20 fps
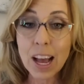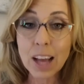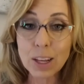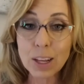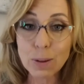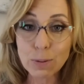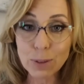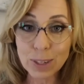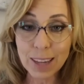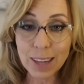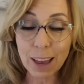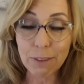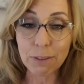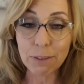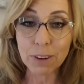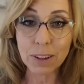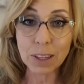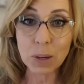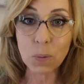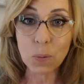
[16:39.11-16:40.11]
you
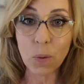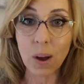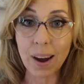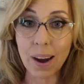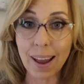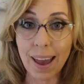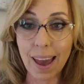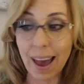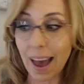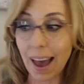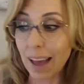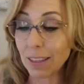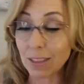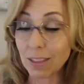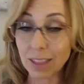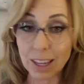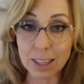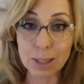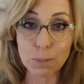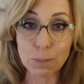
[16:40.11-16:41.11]
definitely want to
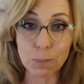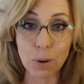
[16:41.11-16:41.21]
add this